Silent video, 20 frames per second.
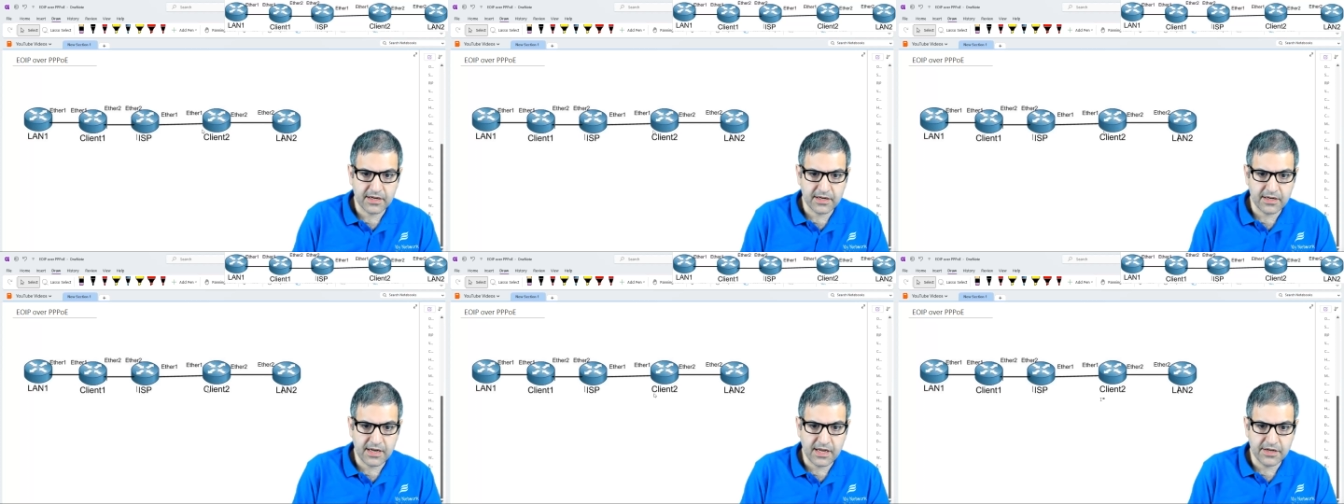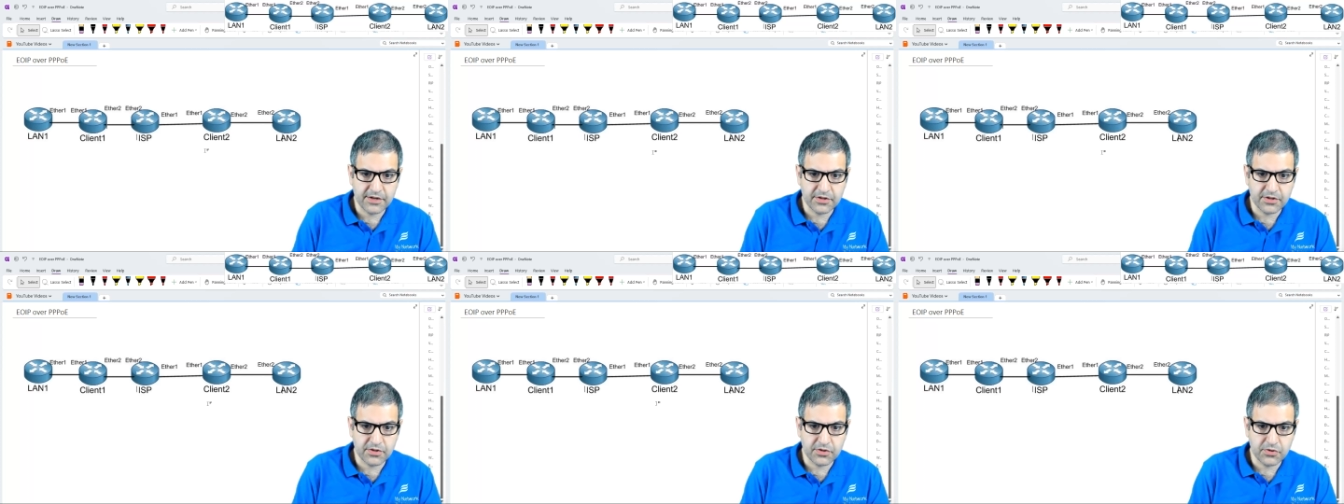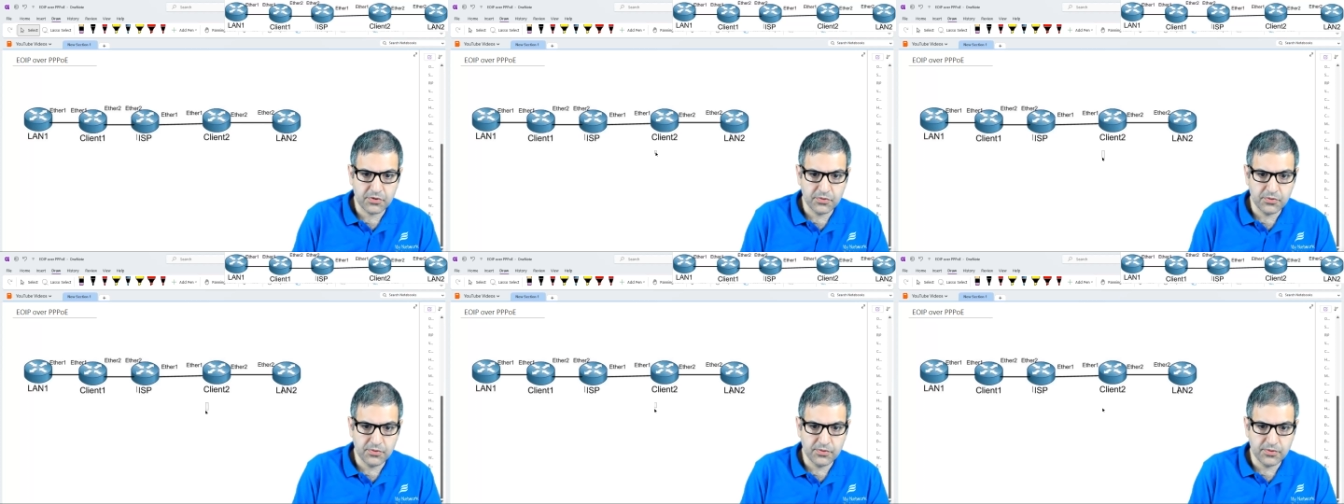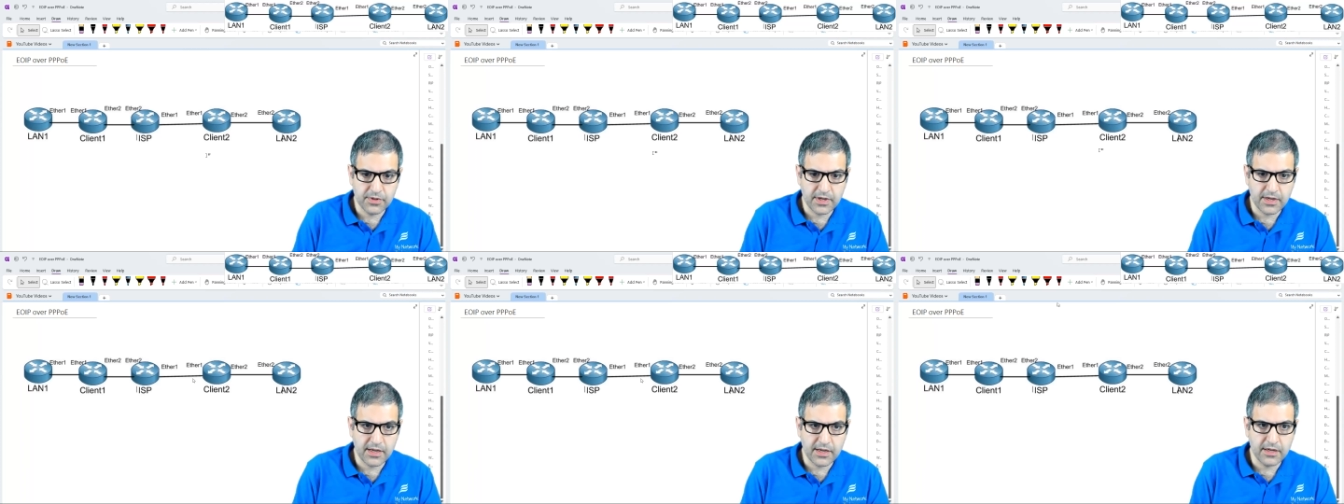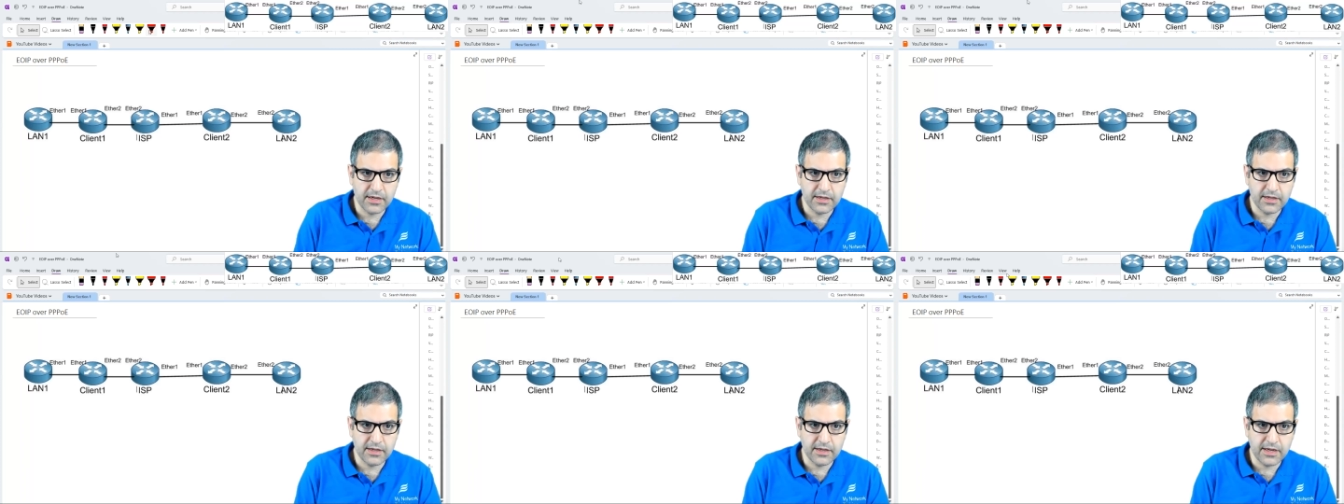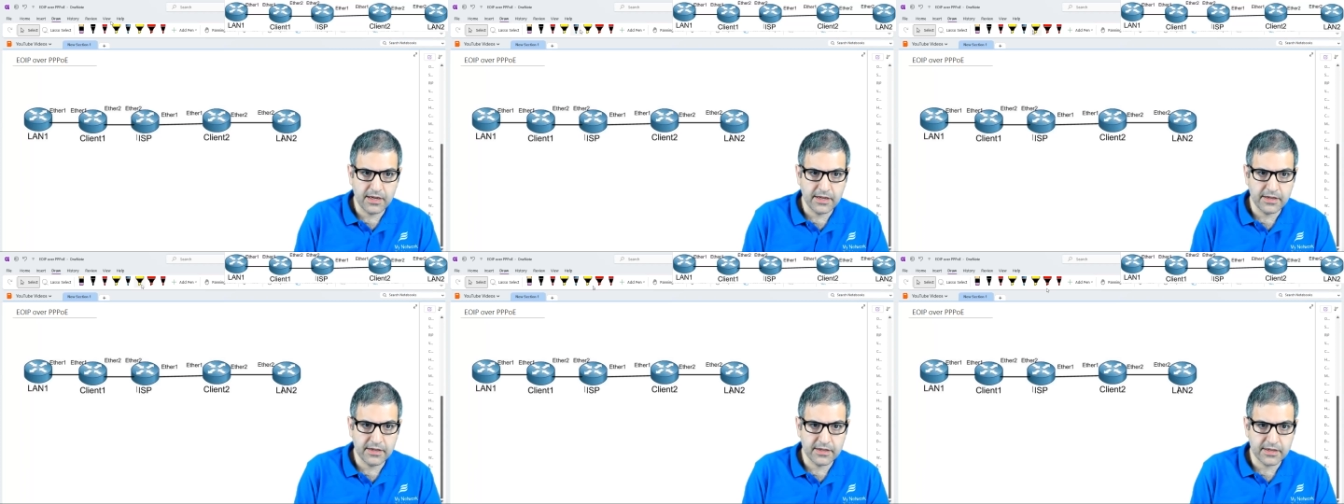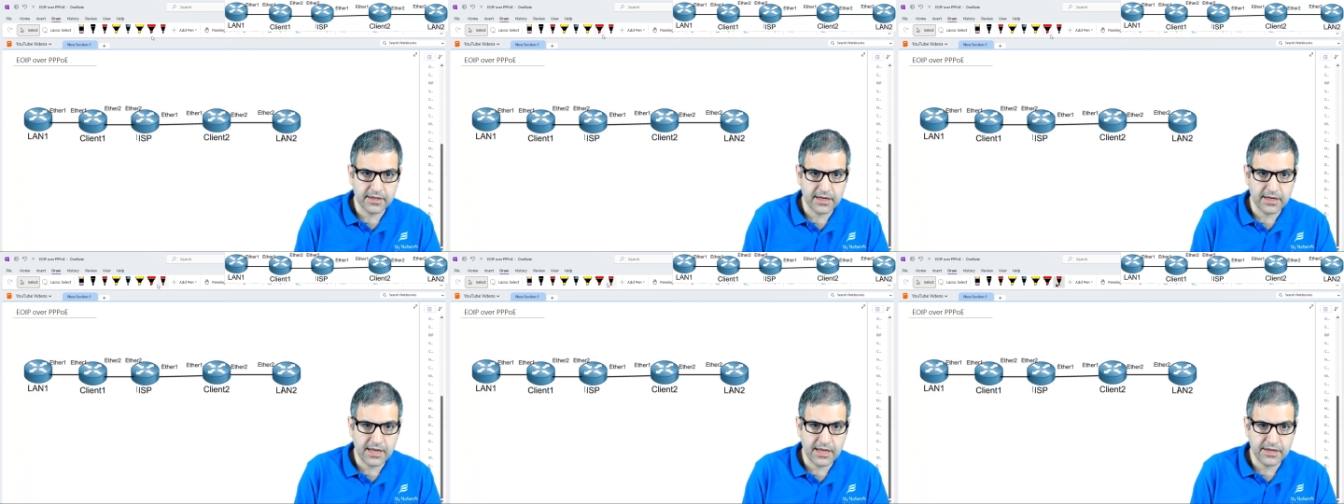client 2 uh, and
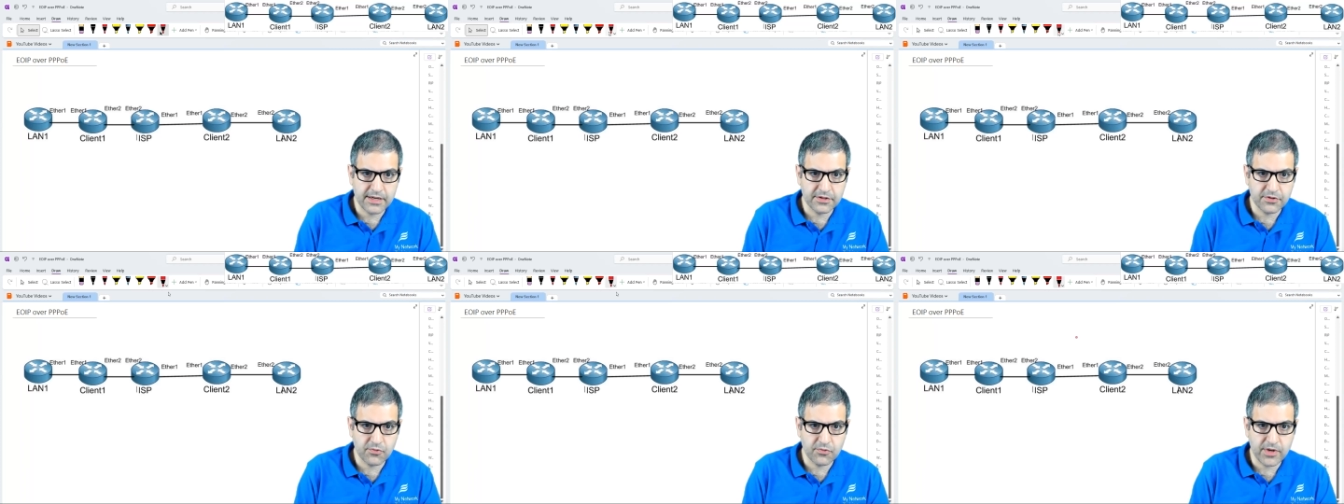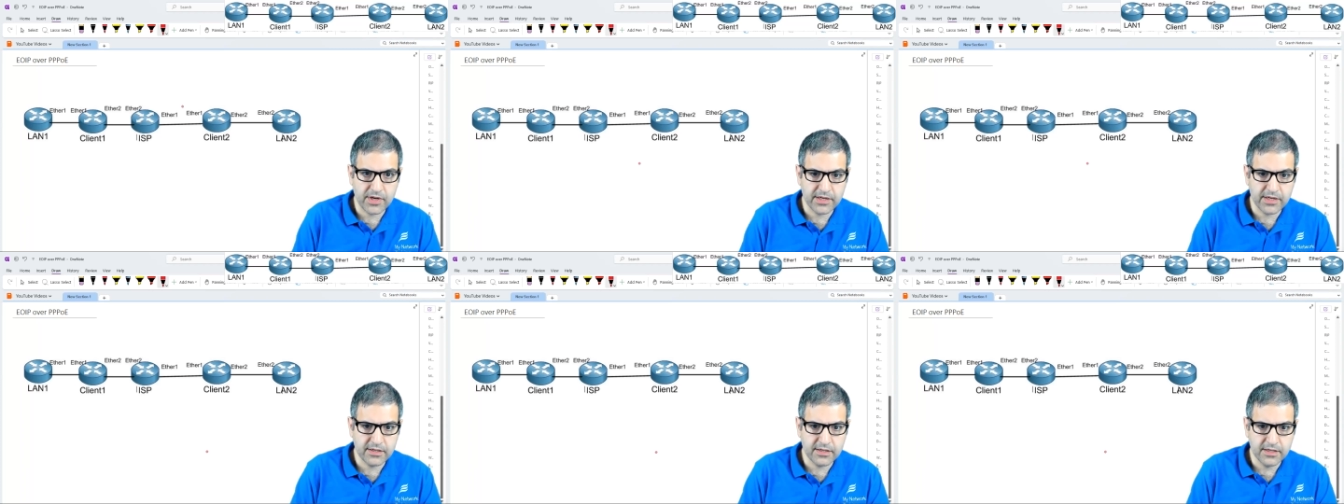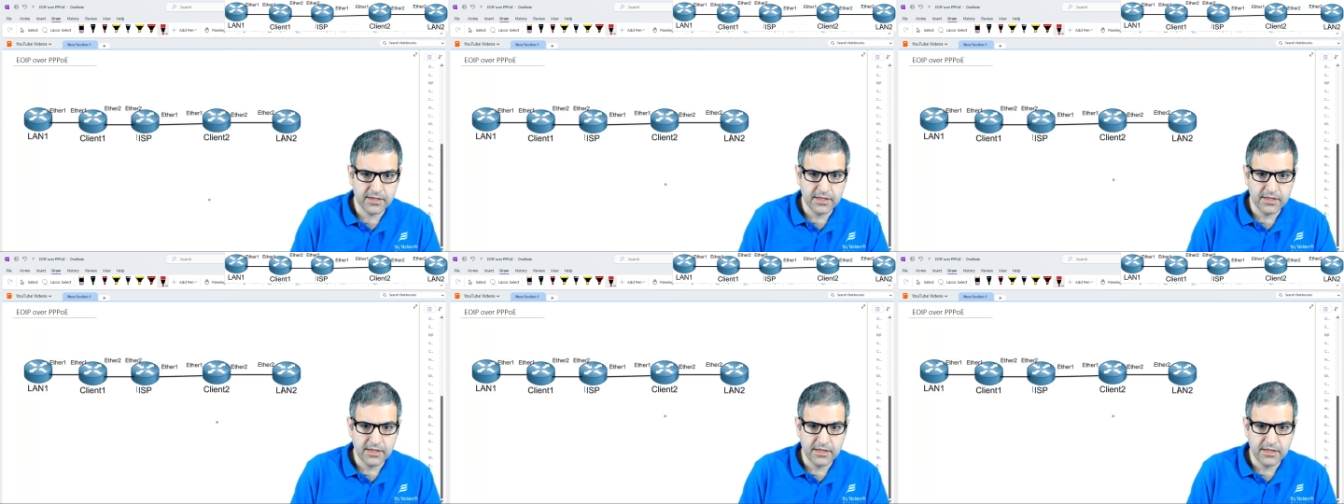client 1